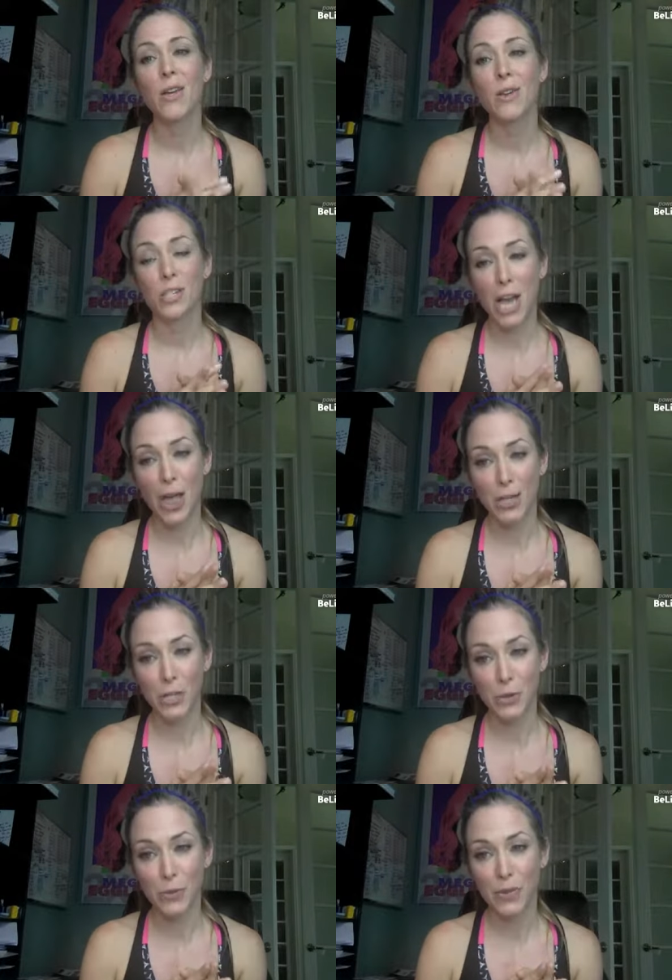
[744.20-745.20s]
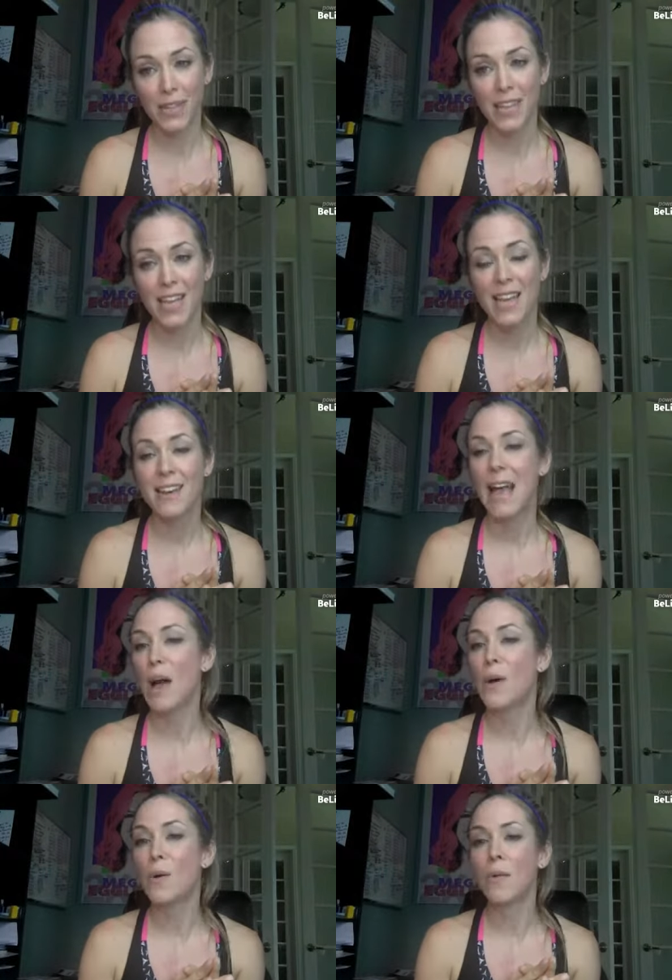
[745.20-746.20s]
challenge group.
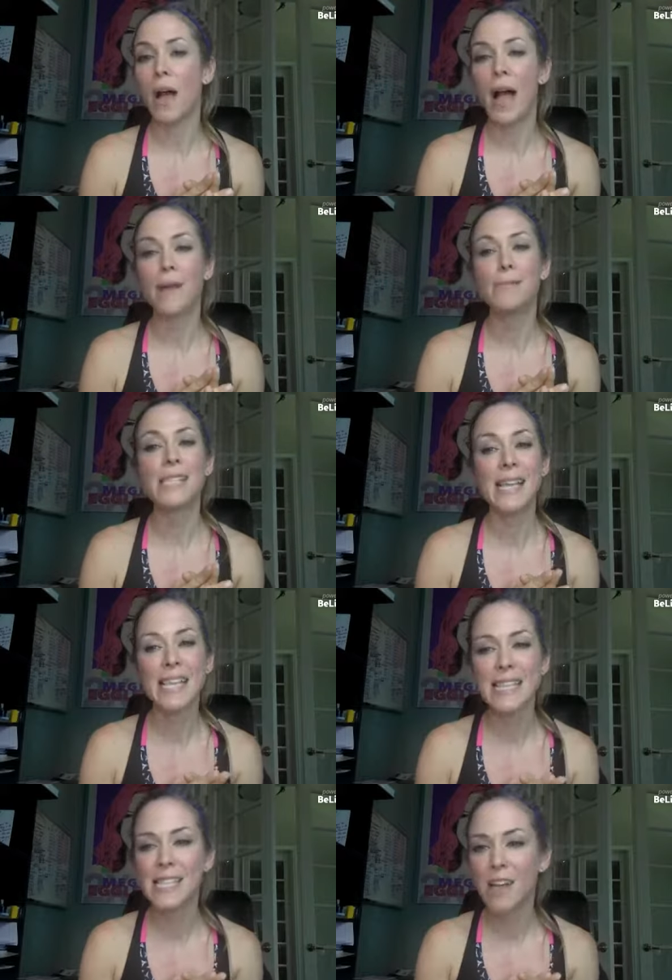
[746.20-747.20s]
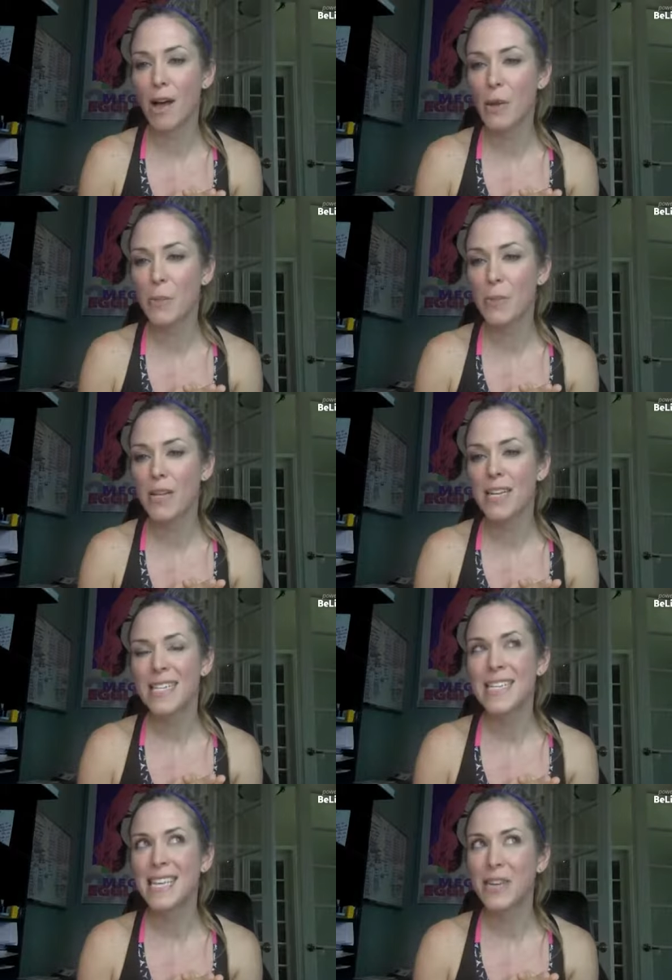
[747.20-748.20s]
Now, I'm setting this up
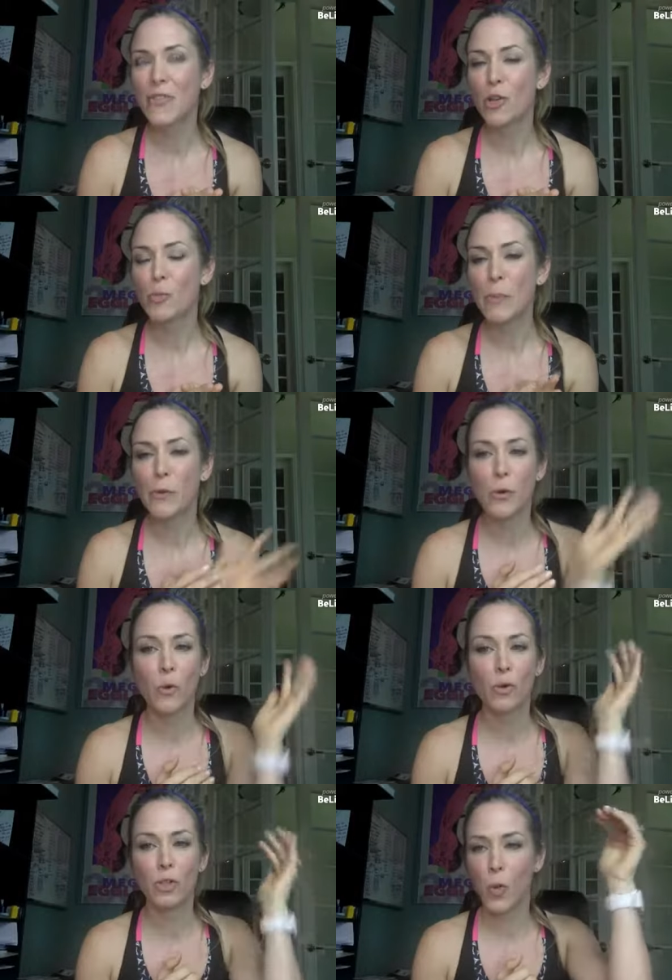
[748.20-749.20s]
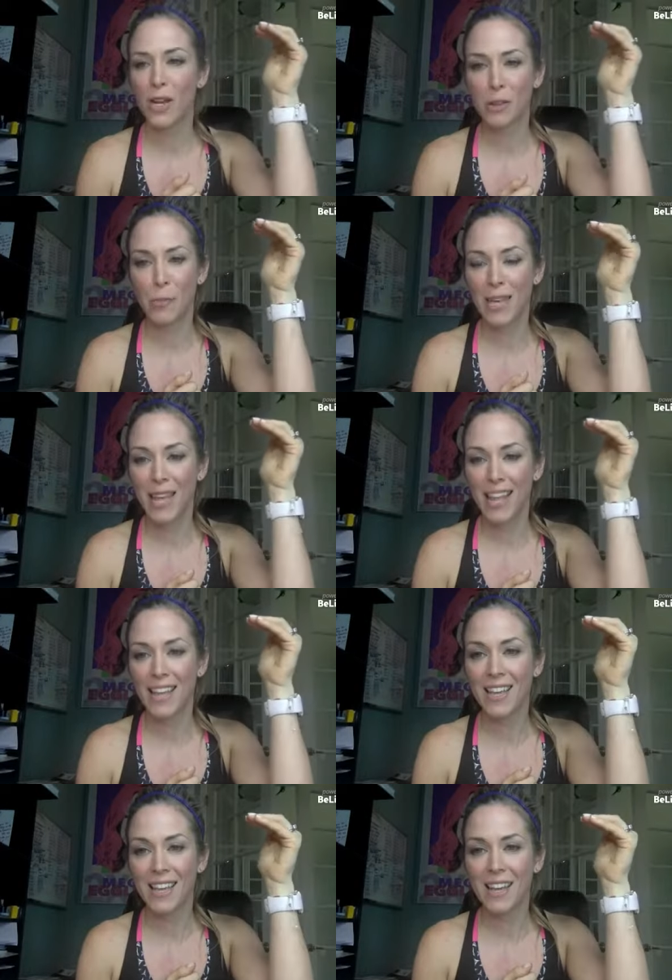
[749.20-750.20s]
to give those people who joined in the
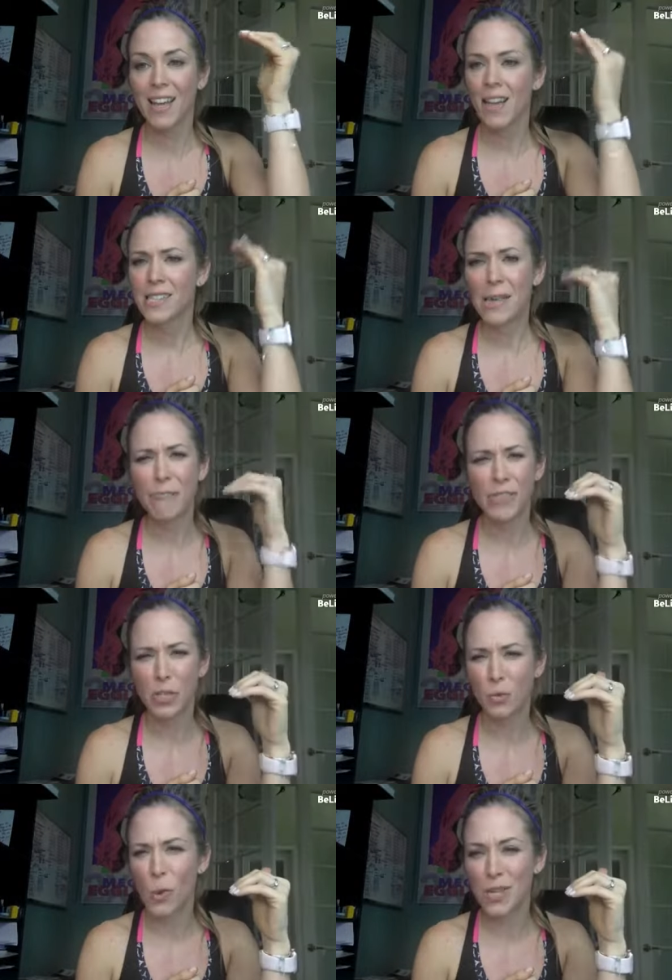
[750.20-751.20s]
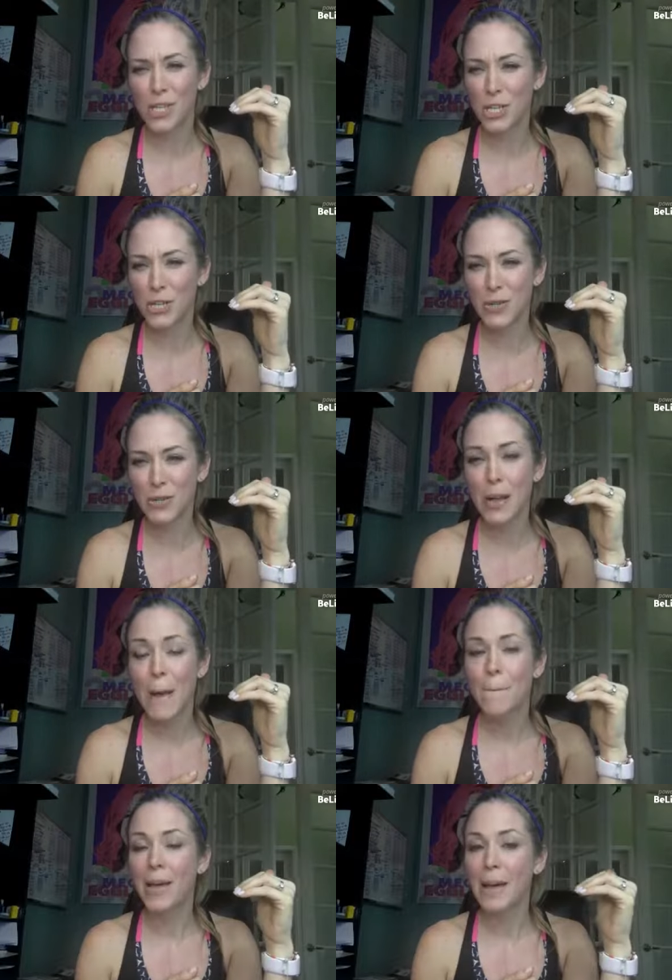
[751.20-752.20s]
beginning something to roll into,
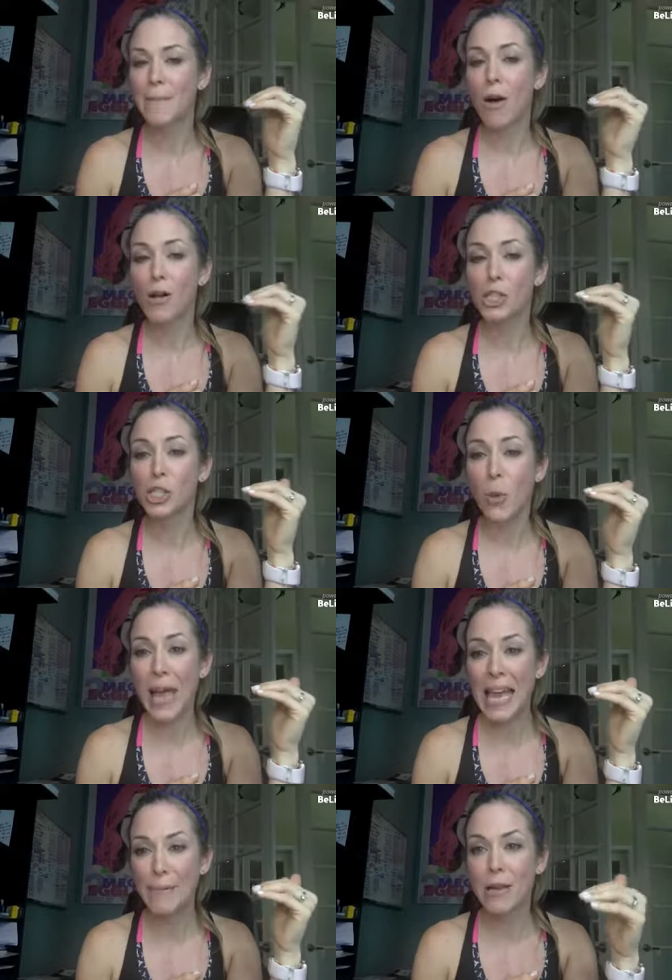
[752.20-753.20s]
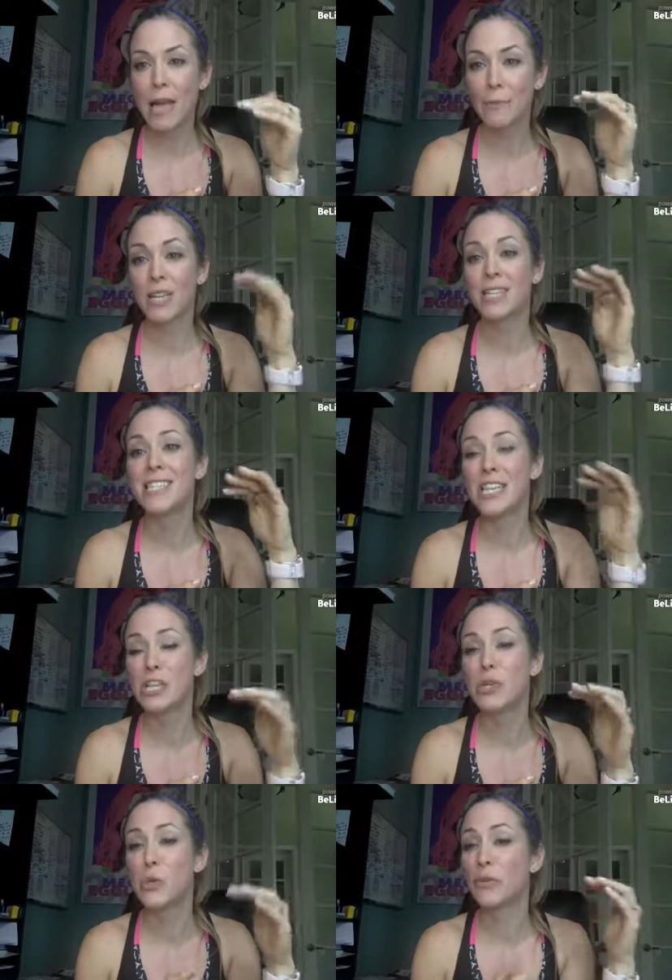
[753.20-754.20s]
but I'm also able to
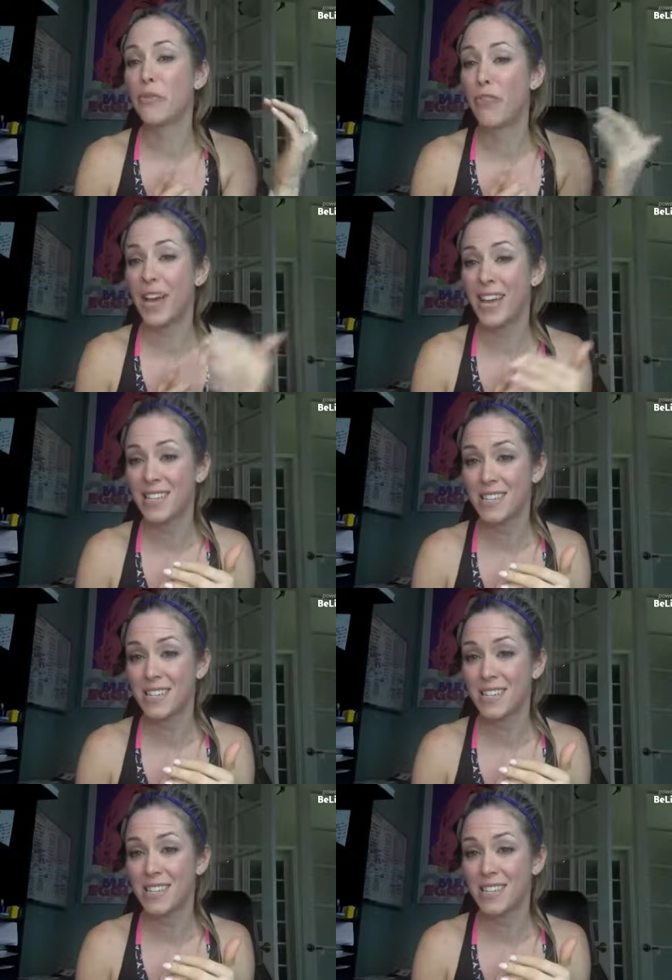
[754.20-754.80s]
continue to invite